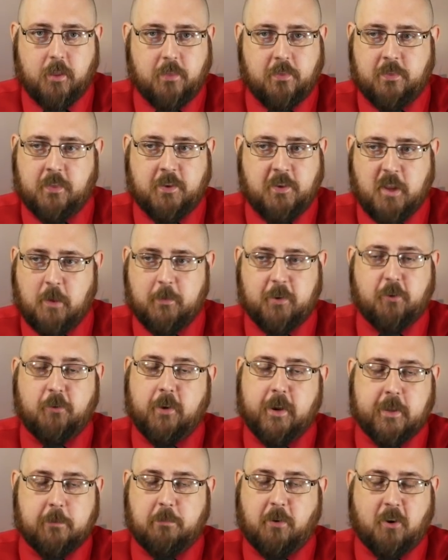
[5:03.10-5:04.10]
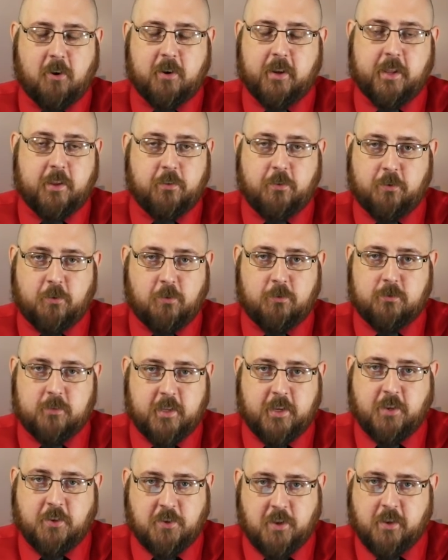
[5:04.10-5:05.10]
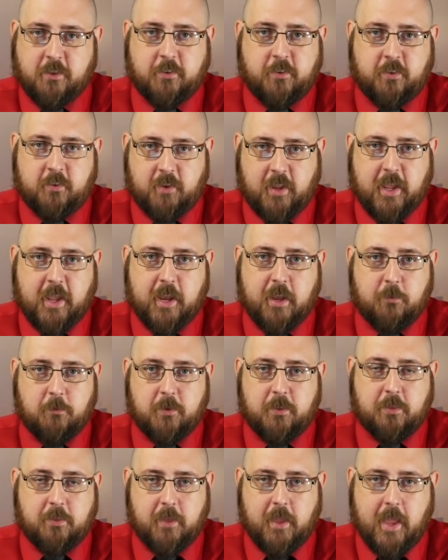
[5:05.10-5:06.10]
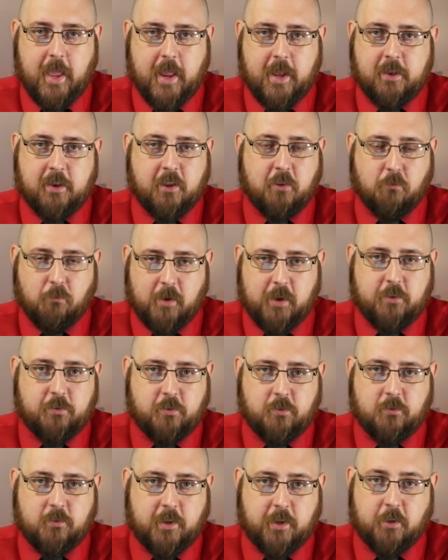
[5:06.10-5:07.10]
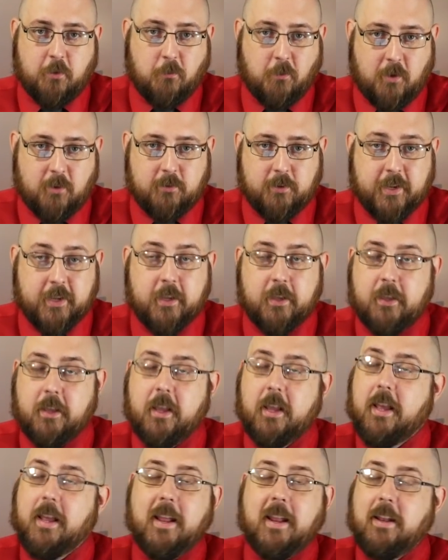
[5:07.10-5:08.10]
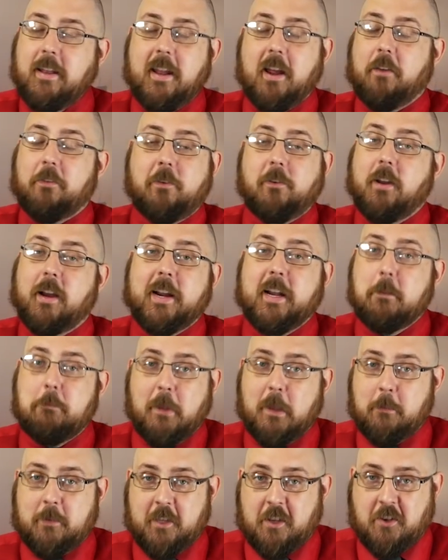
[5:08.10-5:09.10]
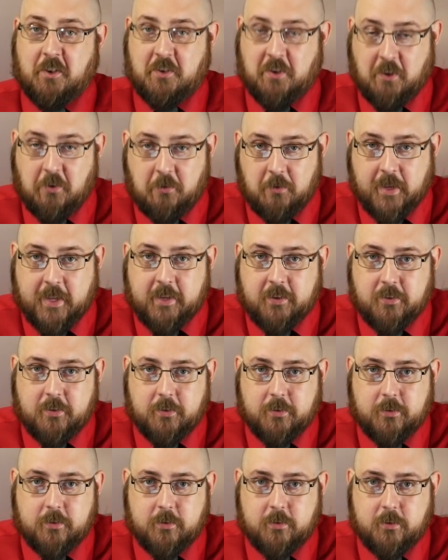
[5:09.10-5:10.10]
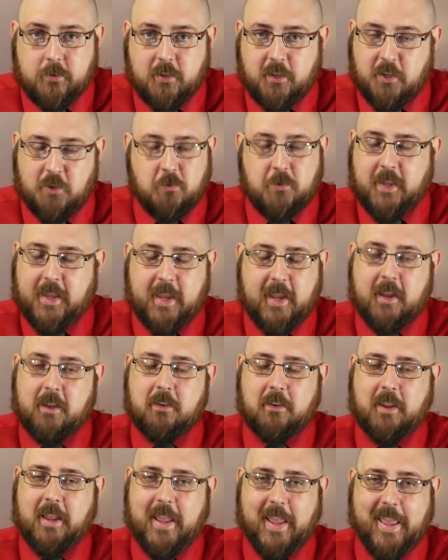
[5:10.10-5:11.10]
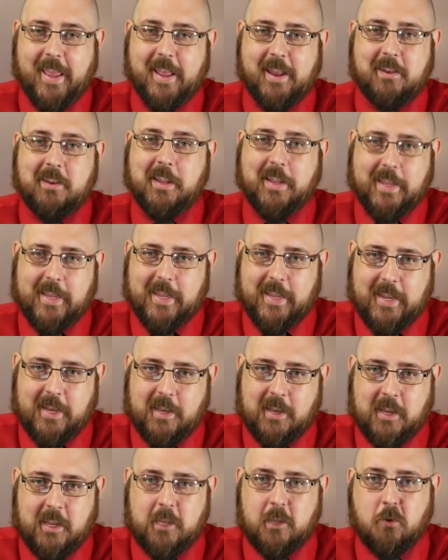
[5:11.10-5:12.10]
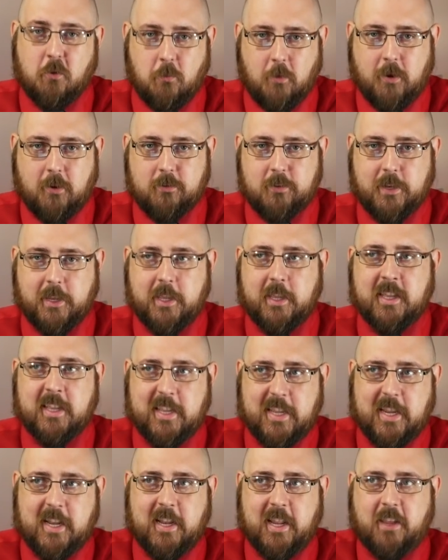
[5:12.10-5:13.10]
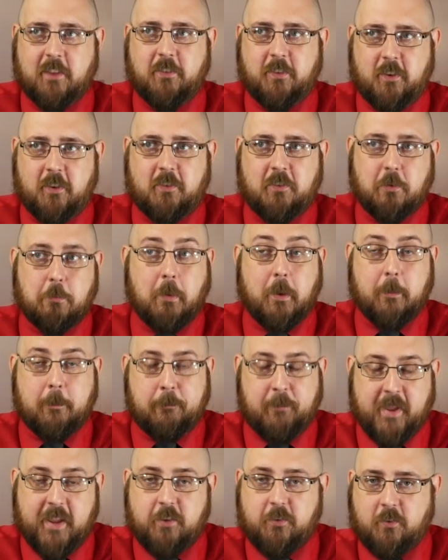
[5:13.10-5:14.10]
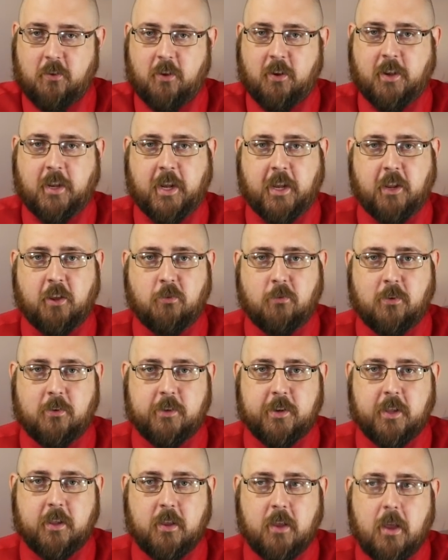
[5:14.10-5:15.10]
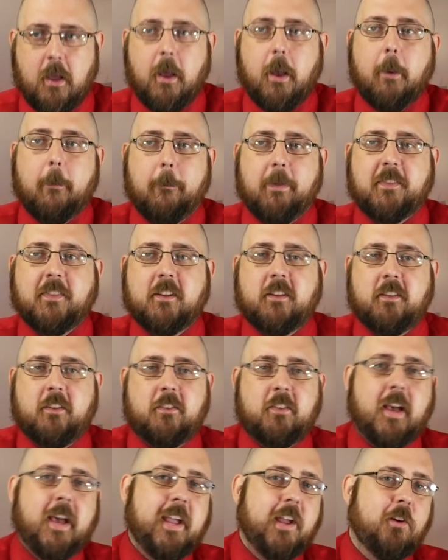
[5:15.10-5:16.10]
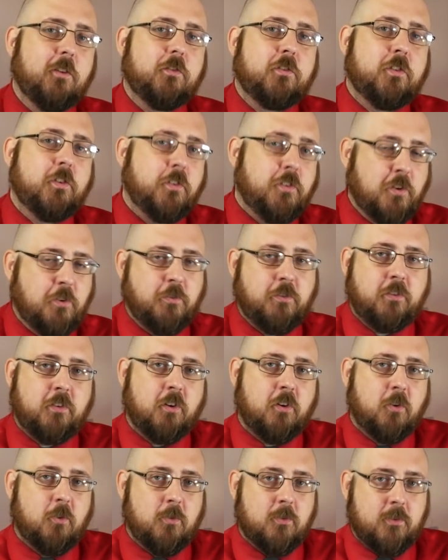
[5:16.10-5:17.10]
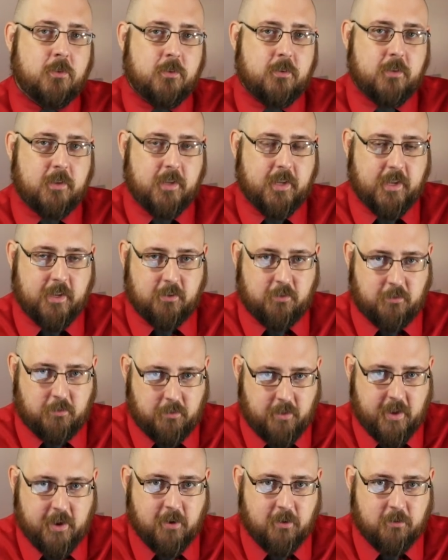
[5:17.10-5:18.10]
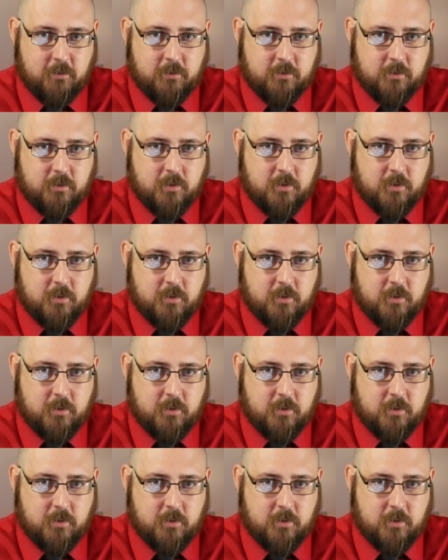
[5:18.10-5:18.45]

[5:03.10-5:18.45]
the Democratic Party certainly does stand with ending racial inequality. Now, they're not going to be able to do it. You can't end inequality in a system based on inequality, but the desire to do so is there.